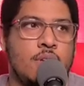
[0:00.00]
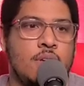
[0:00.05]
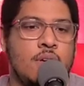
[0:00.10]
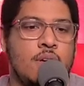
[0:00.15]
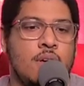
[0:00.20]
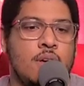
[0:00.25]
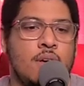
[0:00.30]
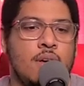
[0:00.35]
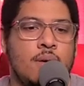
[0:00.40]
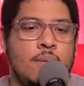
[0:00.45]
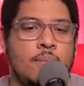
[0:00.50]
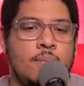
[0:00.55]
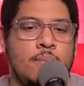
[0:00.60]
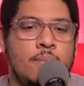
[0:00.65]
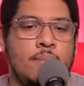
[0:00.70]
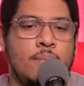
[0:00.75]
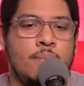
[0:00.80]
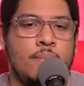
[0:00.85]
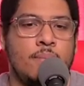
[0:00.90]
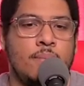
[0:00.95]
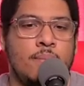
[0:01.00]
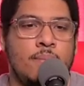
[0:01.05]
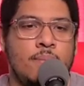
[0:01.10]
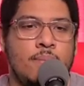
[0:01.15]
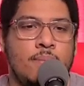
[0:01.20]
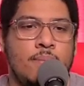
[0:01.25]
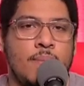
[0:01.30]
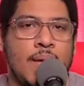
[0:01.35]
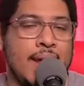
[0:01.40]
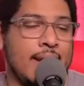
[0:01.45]
Um,
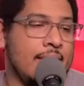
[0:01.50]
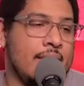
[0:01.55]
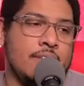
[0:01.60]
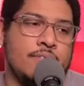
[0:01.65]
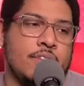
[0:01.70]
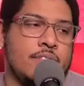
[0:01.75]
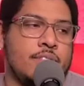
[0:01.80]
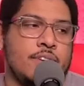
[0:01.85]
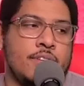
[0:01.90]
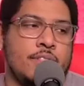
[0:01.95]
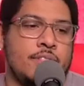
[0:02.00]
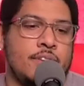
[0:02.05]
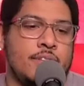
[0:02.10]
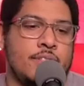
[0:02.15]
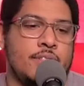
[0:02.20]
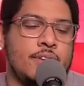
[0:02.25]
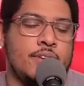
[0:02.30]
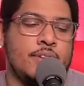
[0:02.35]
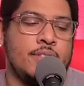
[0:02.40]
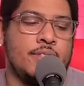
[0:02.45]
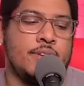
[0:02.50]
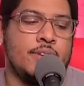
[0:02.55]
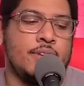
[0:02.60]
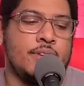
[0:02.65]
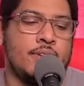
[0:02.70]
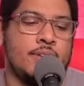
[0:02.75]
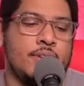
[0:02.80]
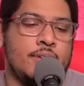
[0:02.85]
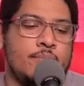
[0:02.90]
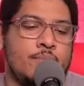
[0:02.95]
and even the, the, the,
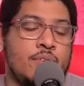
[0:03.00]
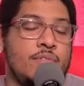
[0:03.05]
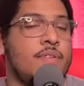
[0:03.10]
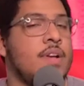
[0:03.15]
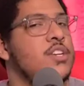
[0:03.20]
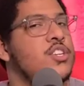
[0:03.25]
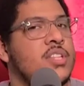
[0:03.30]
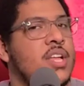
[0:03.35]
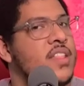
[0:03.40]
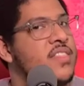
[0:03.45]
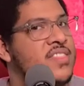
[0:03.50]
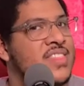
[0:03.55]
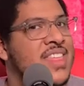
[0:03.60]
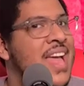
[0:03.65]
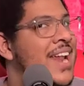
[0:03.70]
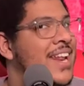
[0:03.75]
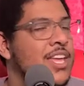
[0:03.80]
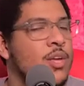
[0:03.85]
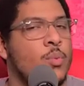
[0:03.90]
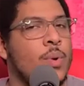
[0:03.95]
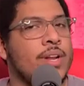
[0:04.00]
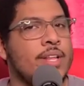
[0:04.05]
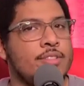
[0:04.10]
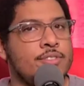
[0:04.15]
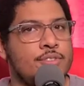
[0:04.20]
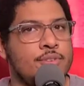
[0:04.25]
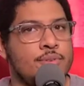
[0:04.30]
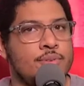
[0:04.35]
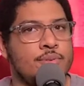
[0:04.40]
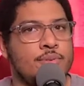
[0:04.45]
the profession that, that he went
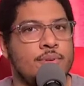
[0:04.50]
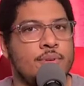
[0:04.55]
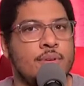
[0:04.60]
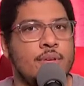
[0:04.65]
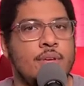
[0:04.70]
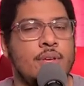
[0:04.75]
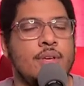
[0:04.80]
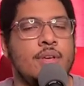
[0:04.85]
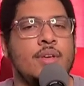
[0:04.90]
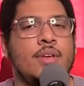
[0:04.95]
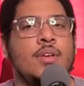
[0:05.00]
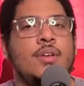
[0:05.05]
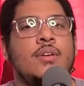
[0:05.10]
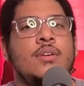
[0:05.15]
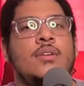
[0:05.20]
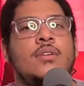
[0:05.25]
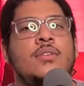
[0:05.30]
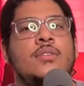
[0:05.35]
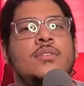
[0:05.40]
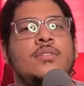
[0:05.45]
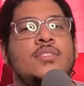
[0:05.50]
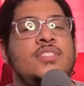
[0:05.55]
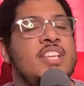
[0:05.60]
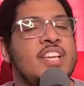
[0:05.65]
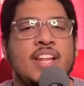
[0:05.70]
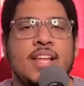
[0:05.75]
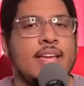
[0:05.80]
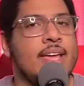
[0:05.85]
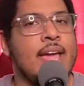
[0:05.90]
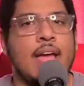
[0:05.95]
into
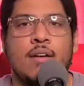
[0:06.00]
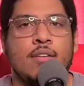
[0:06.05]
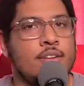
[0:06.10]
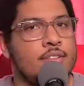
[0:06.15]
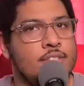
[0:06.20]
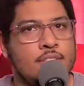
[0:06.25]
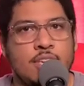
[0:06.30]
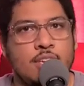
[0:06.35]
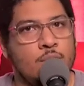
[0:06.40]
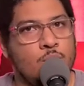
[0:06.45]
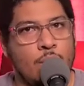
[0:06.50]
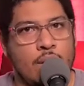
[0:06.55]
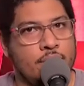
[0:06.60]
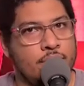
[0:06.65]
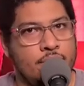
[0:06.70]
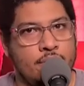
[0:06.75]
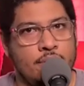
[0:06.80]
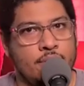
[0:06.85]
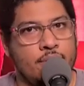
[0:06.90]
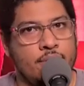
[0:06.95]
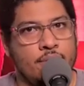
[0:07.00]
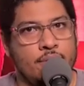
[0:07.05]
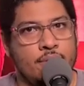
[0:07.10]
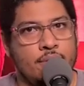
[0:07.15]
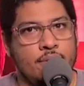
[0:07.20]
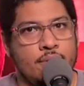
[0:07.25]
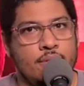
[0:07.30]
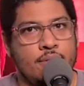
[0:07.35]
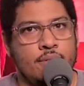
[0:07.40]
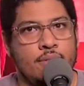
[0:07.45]
didn't guarantee wealth.
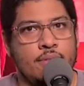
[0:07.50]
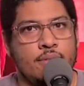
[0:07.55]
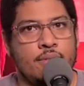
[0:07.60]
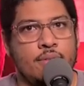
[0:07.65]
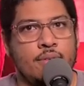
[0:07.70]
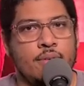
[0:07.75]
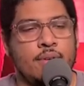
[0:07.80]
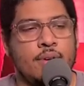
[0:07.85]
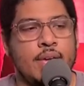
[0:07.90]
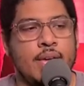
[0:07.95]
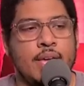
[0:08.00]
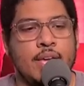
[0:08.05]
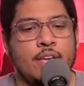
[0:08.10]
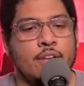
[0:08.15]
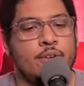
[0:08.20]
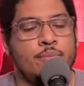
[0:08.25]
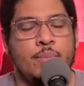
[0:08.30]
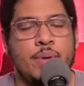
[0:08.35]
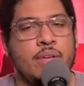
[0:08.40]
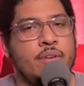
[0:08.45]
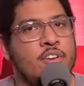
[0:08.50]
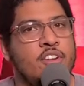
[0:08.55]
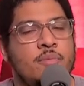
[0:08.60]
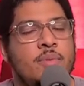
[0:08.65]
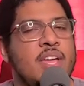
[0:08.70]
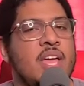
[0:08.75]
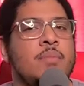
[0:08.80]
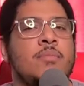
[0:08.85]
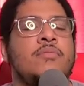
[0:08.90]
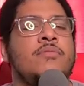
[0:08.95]
He could be, he could have
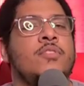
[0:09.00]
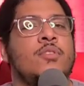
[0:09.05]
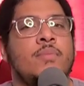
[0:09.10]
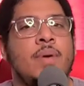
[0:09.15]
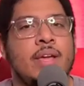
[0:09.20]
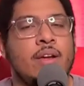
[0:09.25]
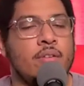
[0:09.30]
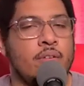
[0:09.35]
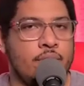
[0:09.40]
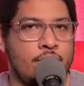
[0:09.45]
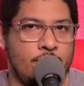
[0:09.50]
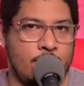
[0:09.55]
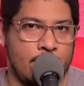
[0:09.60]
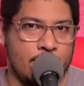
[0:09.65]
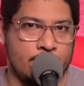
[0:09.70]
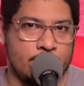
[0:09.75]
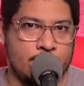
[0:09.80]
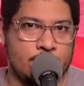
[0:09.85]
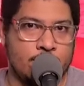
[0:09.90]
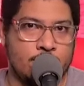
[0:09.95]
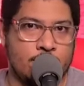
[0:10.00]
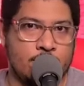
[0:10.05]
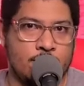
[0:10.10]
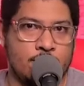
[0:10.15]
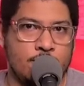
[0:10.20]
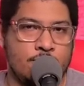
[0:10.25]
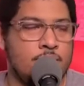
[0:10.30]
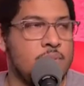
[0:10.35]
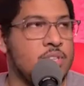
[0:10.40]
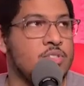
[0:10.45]
became a filmmaker and failed
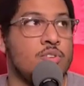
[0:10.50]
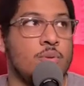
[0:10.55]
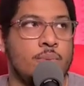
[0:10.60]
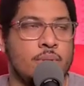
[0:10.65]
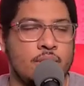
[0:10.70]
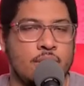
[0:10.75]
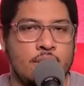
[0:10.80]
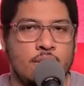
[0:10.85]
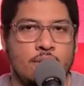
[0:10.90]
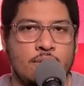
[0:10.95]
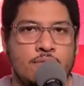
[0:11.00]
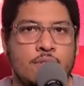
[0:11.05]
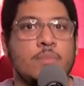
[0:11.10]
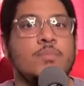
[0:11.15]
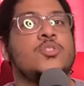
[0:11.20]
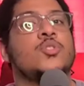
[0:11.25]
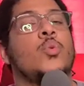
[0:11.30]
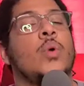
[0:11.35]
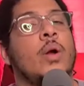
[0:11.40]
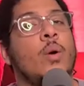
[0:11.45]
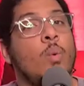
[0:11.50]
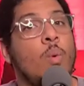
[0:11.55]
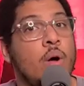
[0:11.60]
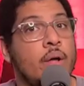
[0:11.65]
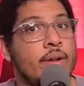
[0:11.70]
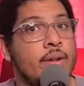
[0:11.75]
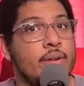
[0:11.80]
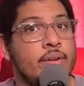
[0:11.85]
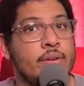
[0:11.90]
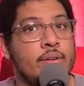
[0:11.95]
miserably from square one.
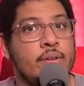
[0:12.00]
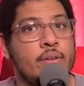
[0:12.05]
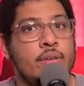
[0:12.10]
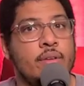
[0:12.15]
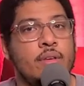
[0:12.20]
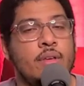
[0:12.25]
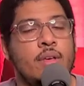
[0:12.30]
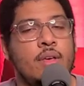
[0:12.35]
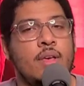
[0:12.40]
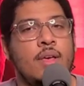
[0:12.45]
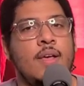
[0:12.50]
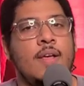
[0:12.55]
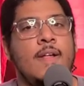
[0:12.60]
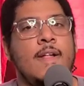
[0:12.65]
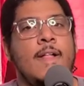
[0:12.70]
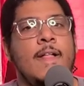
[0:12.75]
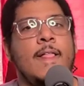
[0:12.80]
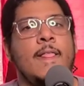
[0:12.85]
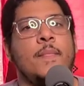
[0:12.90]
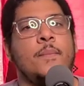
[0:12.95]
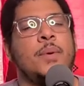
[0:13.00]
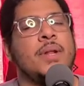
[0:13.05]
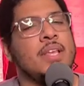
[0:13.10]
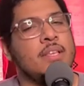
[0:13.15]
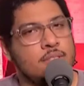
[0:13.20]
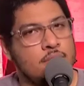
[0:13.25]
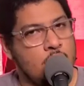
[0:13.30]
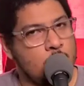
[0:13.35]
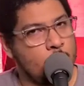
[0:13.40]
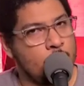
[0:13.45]
But he
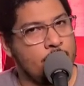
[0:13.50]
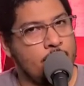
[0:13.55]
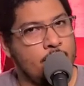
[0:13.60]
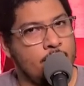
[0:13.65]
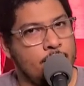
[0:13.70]
stuck with it.